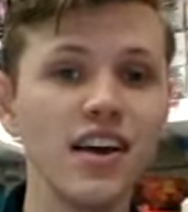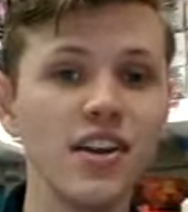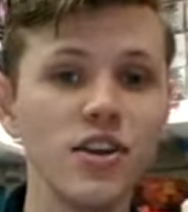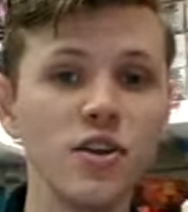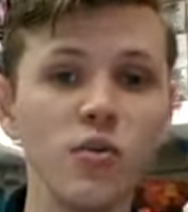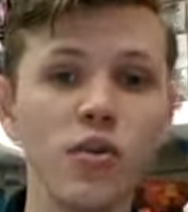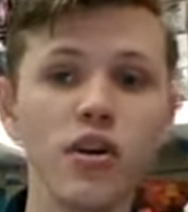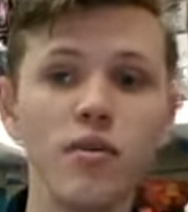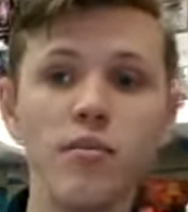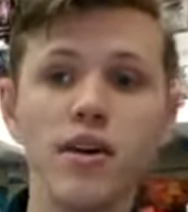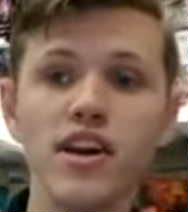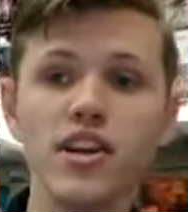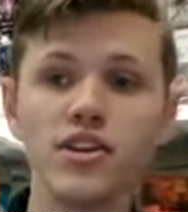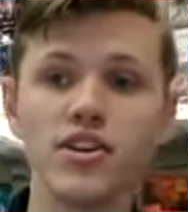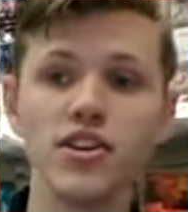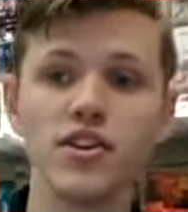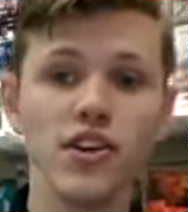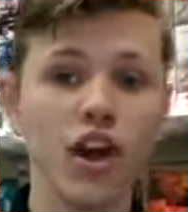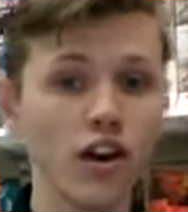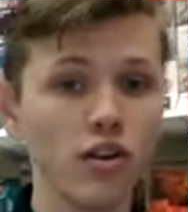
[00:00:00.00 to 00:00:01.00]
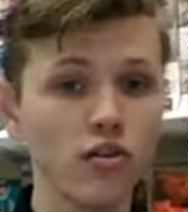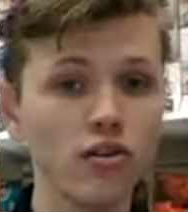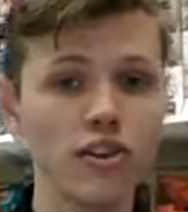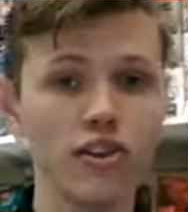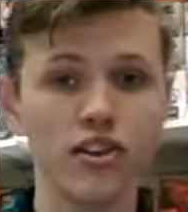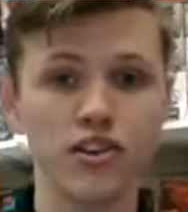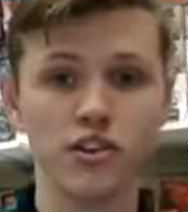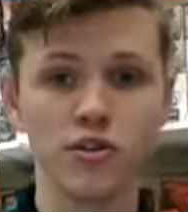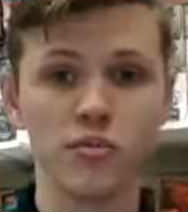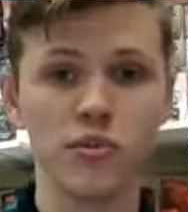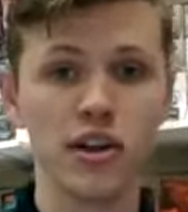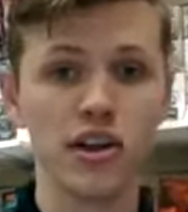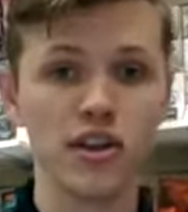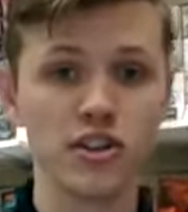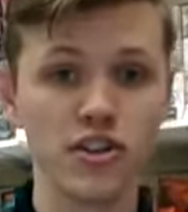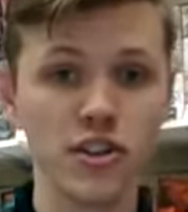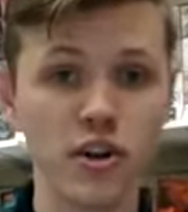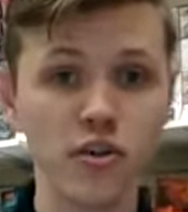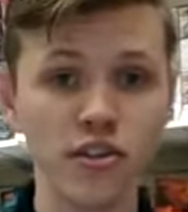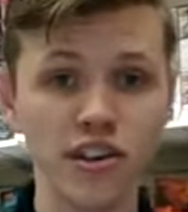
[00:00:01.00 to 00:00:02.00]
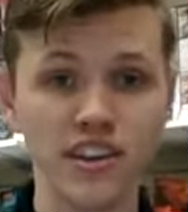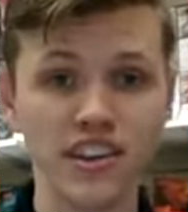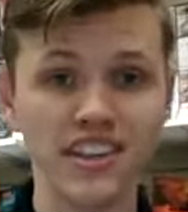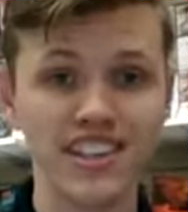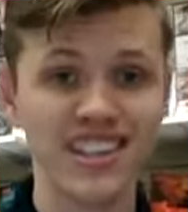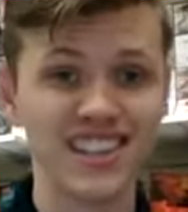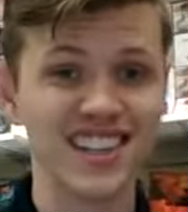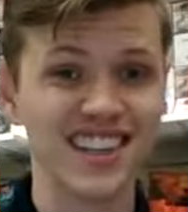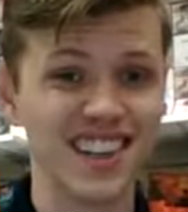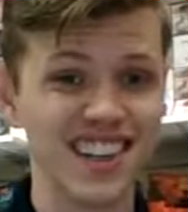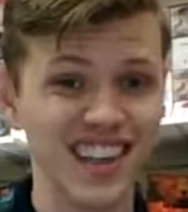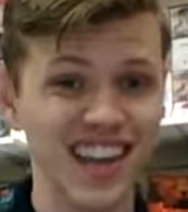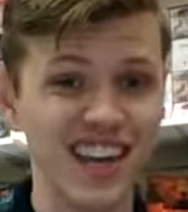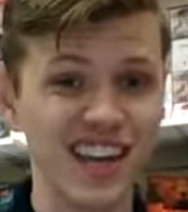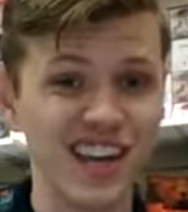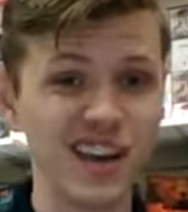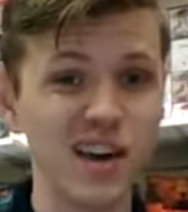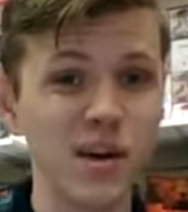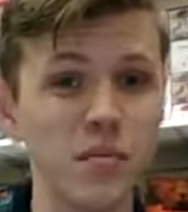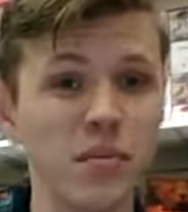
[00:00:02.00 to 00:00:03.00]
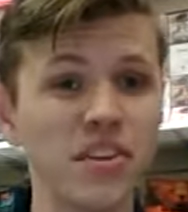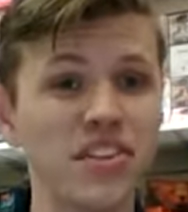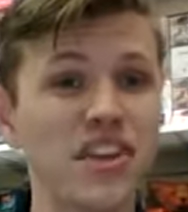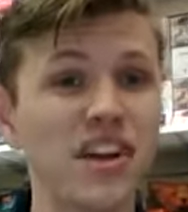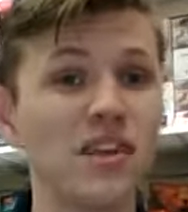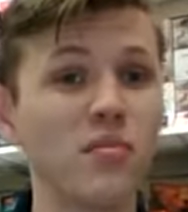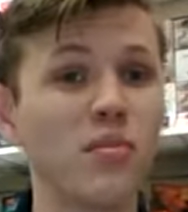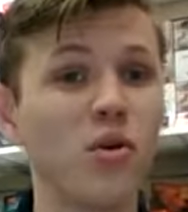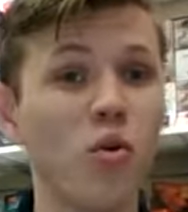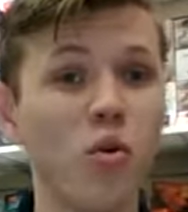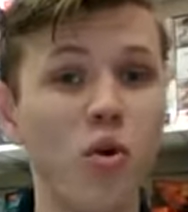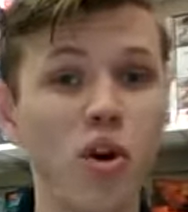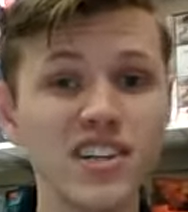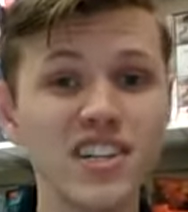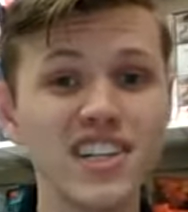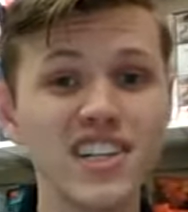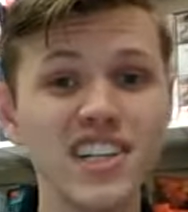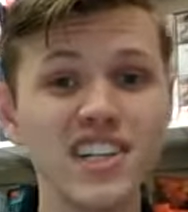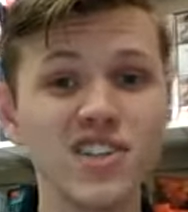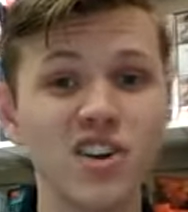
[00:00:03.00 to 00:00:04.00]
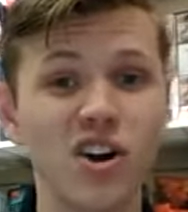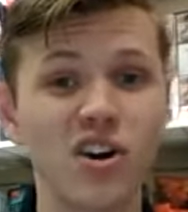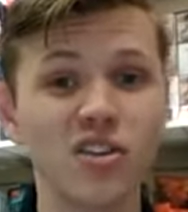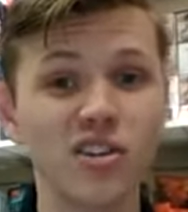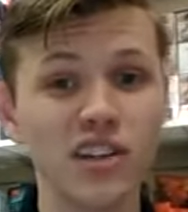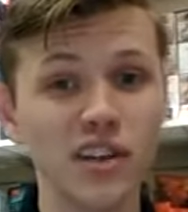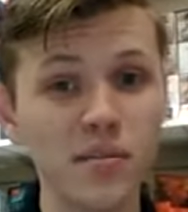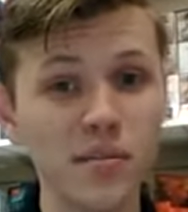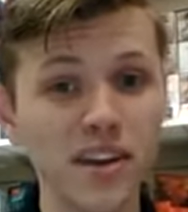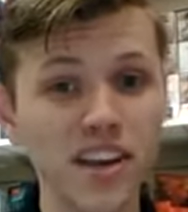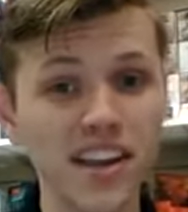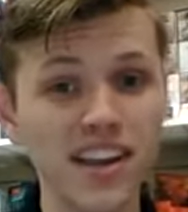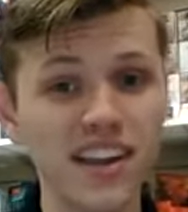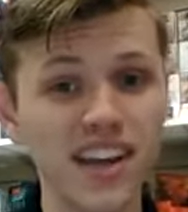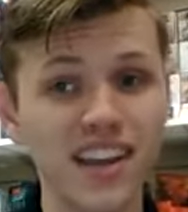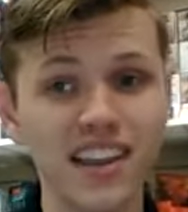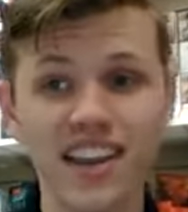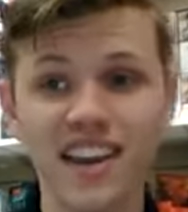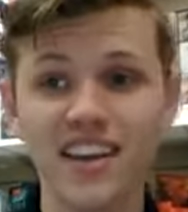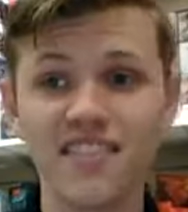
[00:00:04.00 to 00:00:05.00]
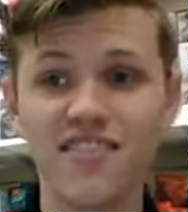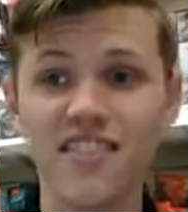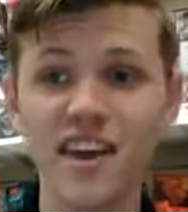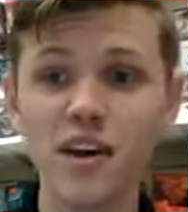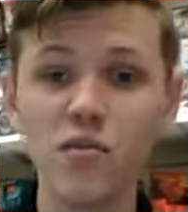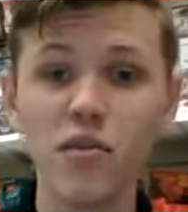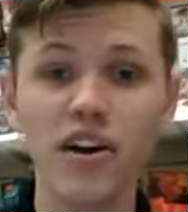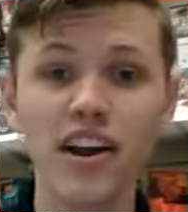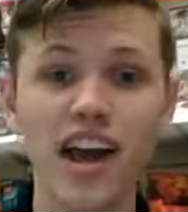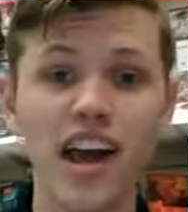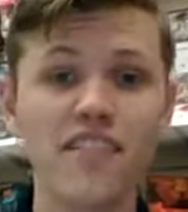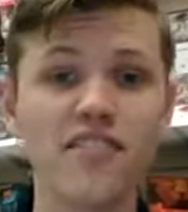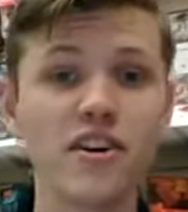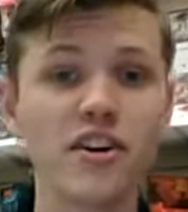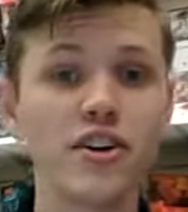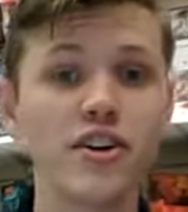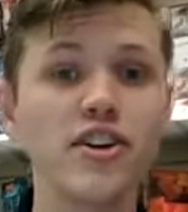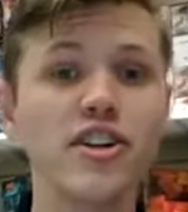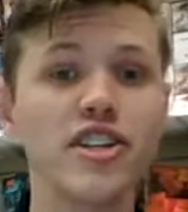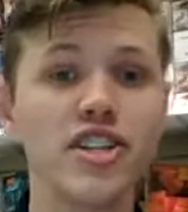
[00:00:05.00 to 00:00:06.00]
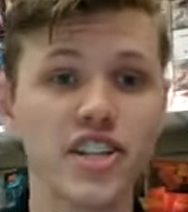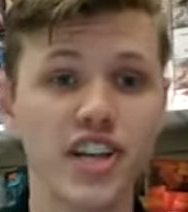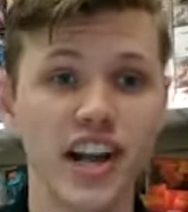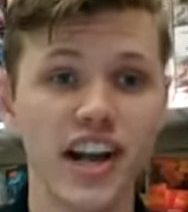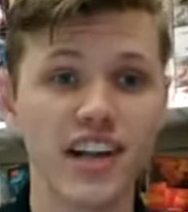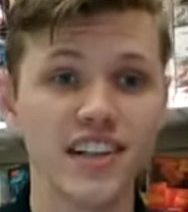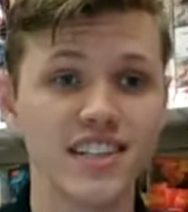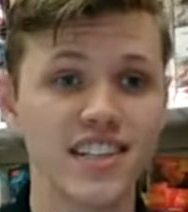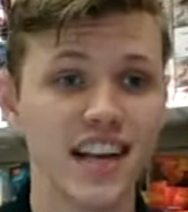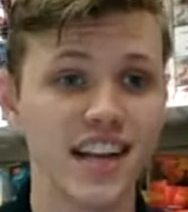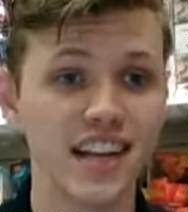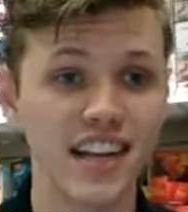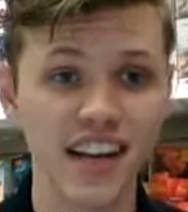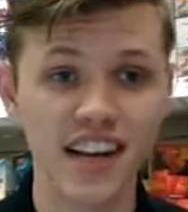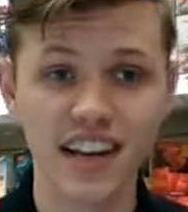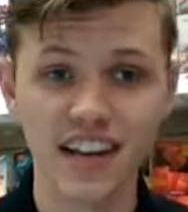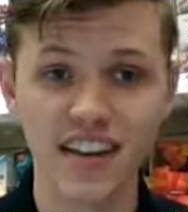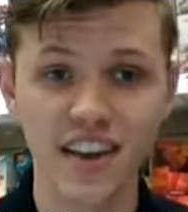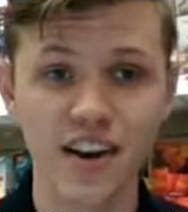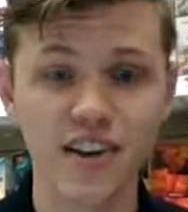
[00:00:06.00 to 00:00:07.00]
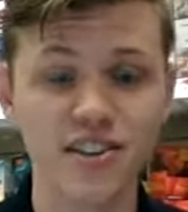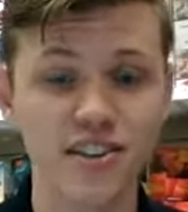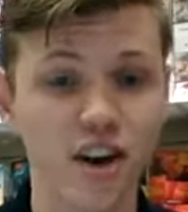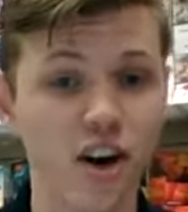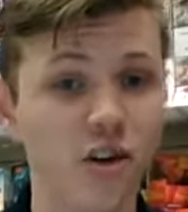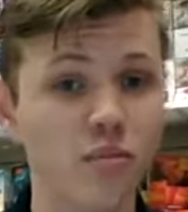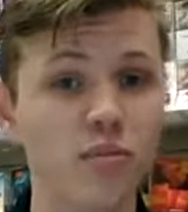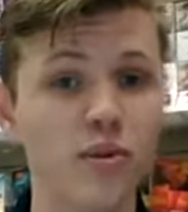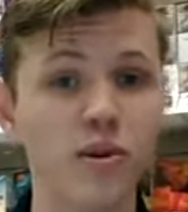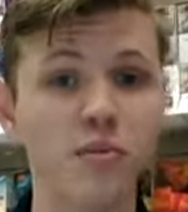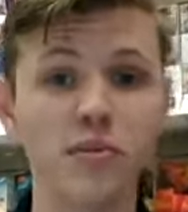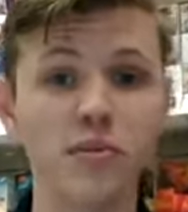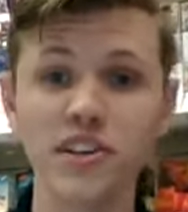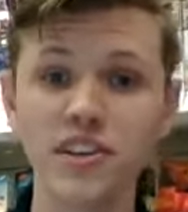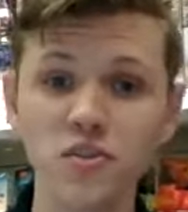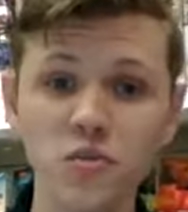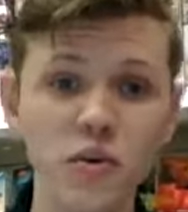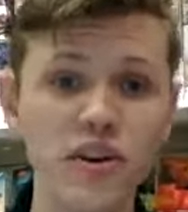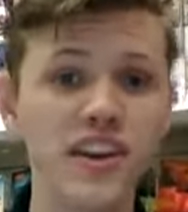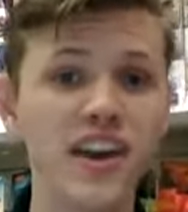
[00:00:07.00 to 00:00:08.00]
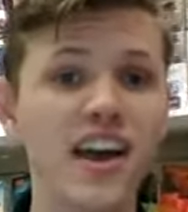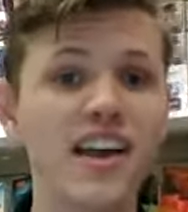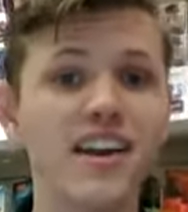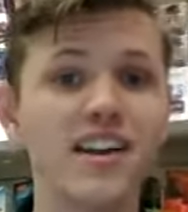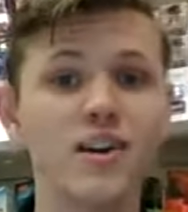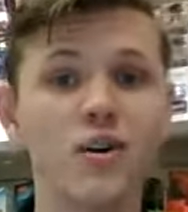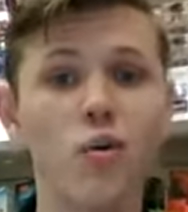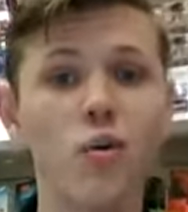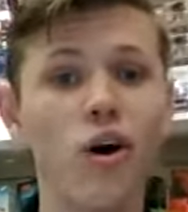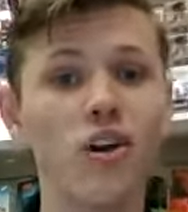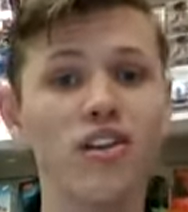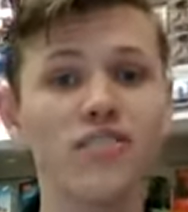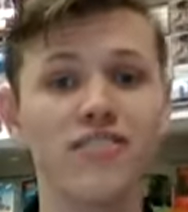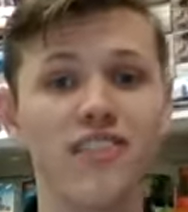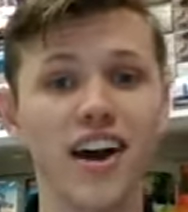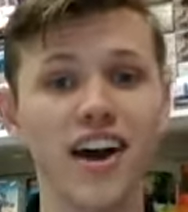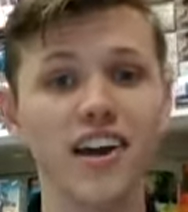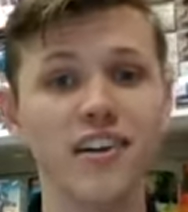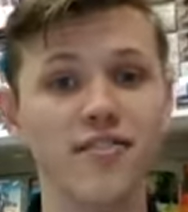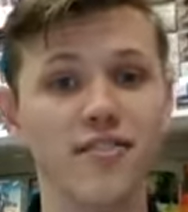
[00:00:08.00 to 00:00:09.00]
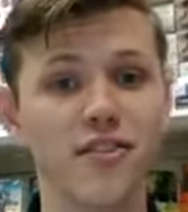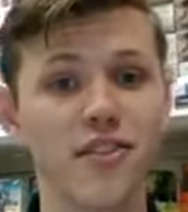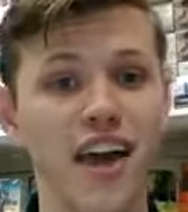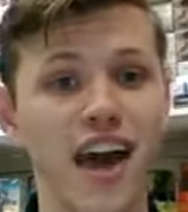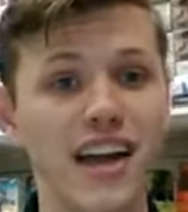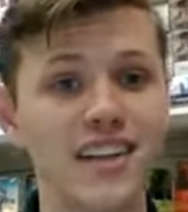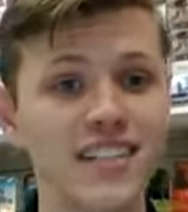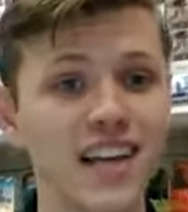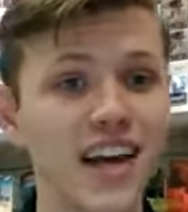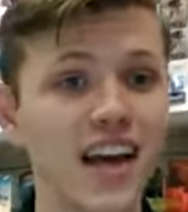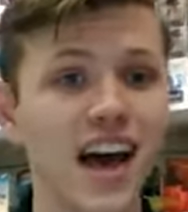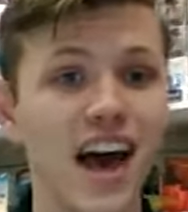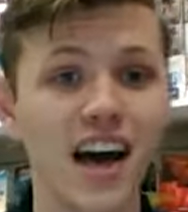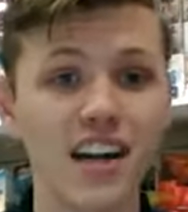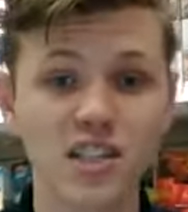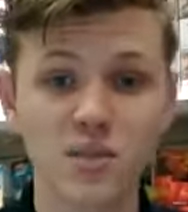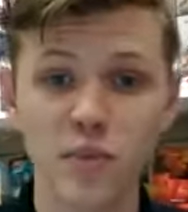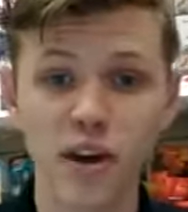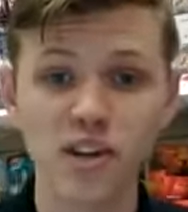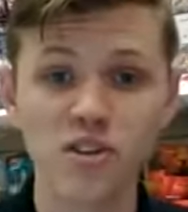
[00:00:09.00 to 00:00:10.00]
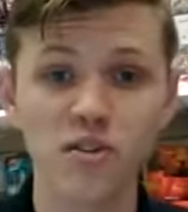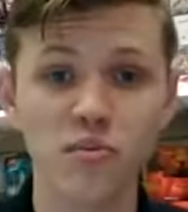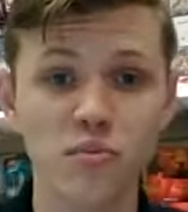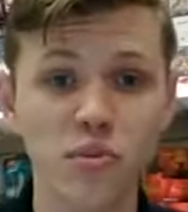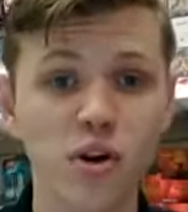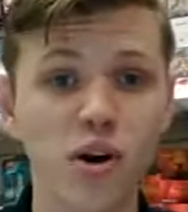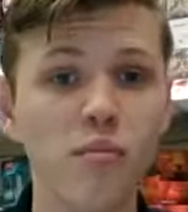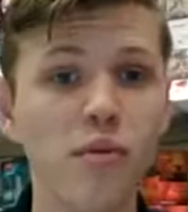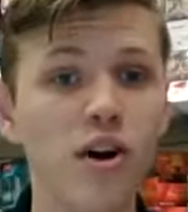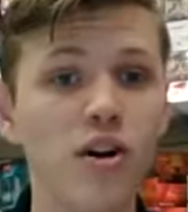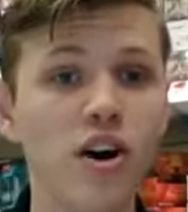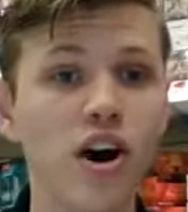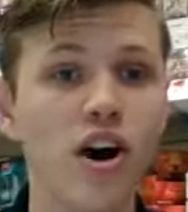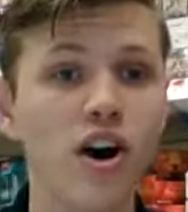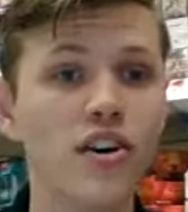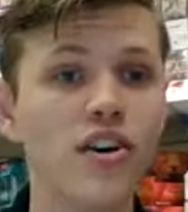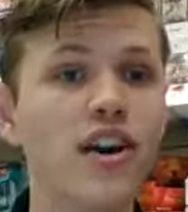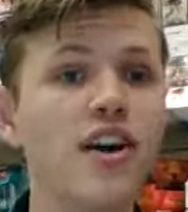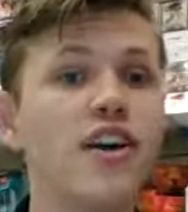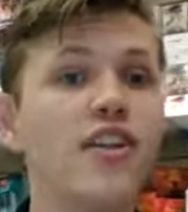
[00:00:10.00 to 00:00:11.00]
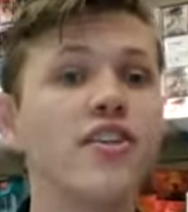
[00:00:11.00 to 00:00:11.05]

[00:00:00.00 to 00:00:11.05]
You want to make sure not only that your players know that this is a thing, but that quantities are limited, and that if they want to have a good chance at getting theirs on pre-release weekend and qualifying for that special promo card,